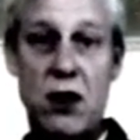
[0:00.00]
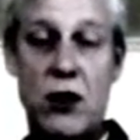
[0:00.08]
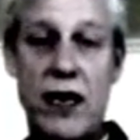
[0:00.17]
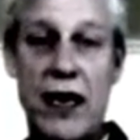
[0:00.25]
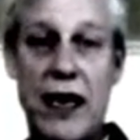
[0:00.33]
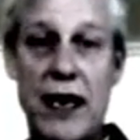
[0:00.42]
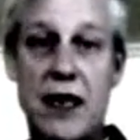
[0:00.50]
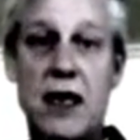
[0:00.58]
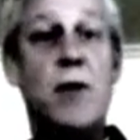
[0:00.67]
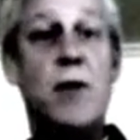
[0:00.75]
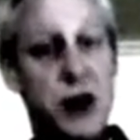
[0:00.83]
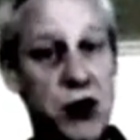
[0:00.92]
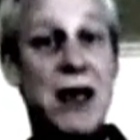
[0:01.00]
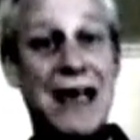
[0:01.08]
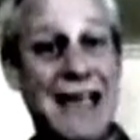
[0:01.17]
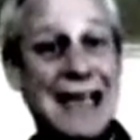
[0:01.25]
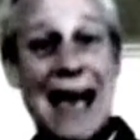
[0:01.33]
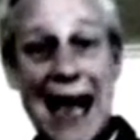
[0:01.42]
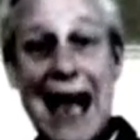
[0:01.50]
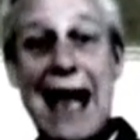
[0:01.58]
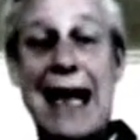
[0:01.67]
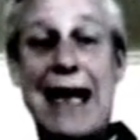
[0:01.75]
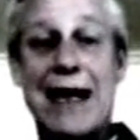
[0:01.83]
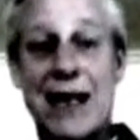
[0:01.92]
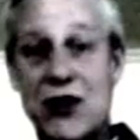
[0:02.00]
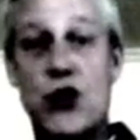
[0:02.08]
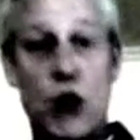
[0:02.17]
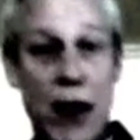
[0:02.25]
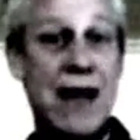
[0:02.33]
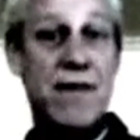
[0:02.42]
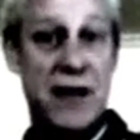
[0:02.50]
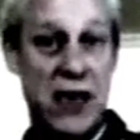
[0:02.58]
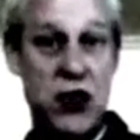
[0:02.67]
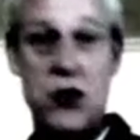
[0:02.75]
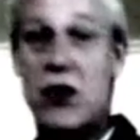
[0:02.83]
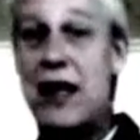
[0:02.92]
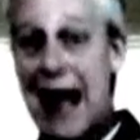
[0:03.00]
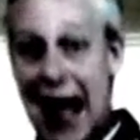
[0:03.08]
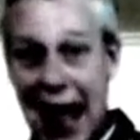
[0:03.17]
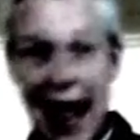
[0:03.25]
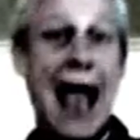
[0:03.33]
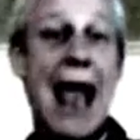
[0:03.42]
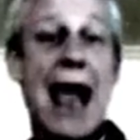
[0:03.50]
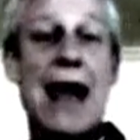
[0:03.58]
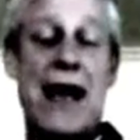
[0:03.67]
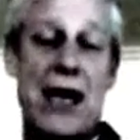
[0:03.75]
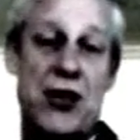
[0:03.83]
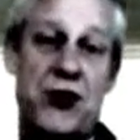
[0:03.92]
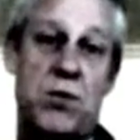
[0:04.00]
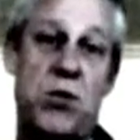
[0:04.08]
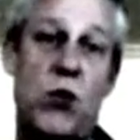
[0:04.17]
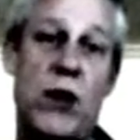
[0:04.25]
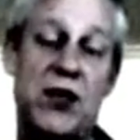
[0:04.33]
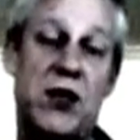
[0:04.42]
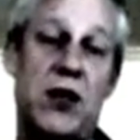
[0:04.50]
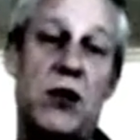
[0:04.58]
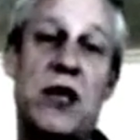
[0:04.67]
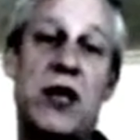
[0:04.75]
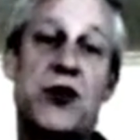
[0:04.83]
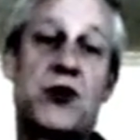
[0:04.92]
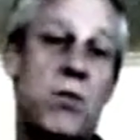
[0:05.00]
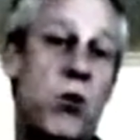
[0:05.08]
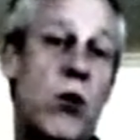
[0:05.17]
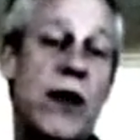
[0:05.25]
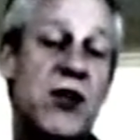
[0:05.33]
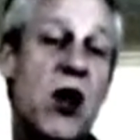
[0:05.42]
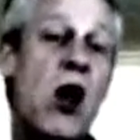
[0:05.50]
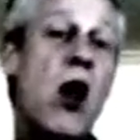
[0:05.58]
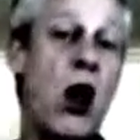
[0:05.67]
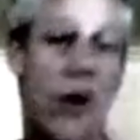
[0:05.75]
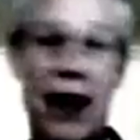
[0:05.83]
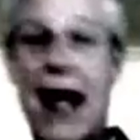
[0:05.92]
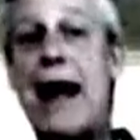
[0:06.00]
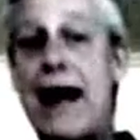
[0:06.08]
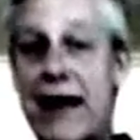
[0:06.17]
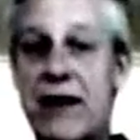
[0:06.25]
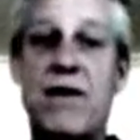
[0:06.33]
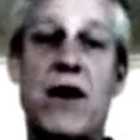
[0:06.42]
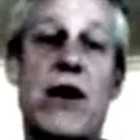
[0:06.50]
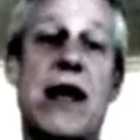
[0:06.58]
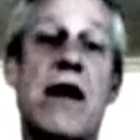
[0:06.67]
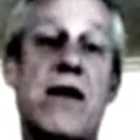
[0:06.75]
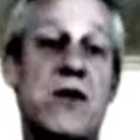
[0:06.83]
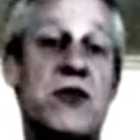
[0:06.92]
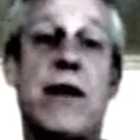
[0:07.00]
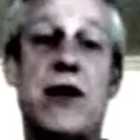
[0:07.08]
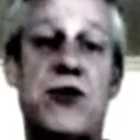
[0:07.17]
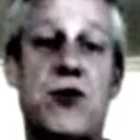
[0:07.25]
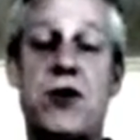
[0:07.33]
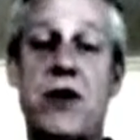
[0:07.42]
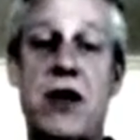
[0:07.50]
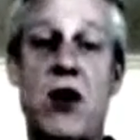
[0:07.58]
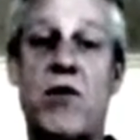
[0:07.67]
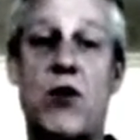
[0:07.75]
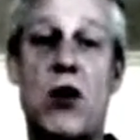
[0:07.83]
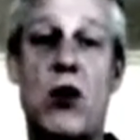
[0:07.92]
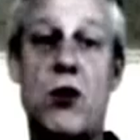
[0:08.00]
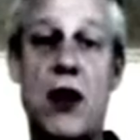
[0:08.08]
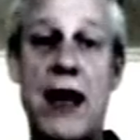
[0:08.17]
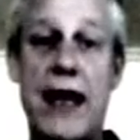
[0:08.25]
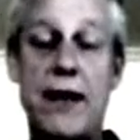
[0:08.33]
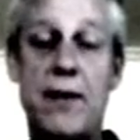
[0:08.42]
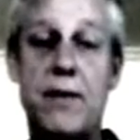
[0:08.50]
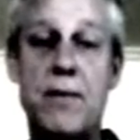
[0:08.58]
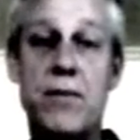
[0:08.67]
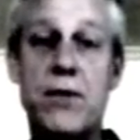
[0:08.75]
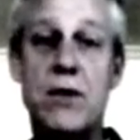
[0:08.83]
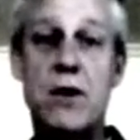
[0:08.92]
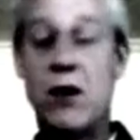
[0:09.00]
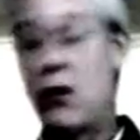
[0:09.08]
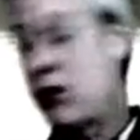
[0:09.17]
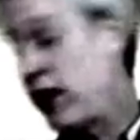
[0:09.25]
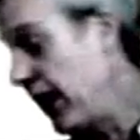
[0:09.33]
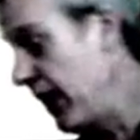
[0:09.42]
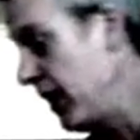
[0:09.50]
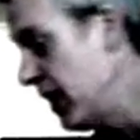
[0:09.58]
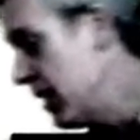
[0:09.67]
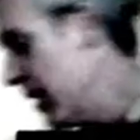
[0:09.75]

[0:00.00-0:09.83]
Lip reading: Okay? But you can gain, it's gravy. You can add extra points, and those extra points are added at the very end of the semester to the overall grade. Okay?